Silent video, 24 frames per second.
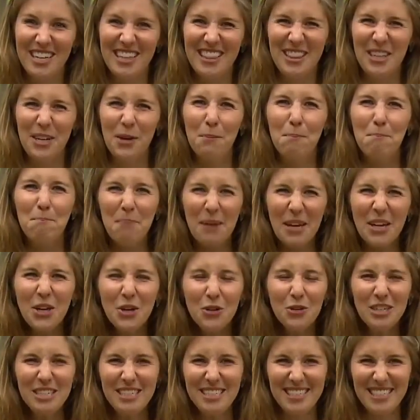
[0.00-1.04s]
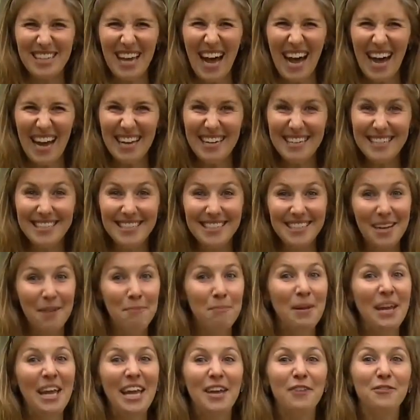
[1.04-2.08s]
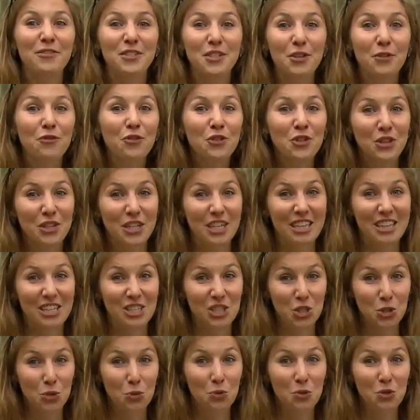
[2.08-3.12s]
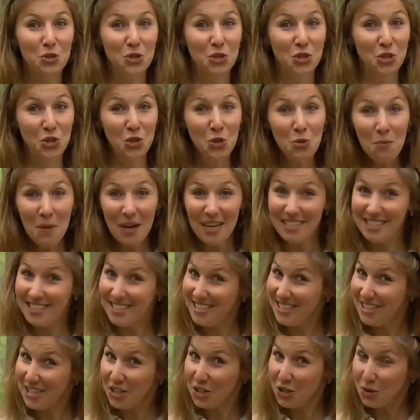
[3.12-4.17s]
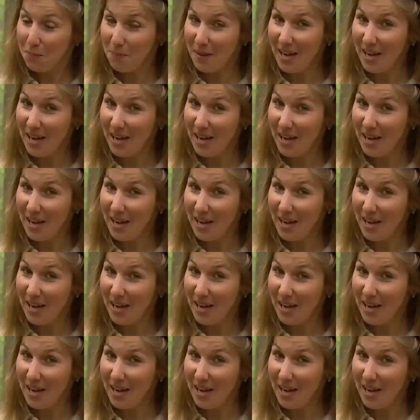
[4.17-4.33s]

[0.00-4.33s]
They're bigger in size and behave differently than squirrels you might see in your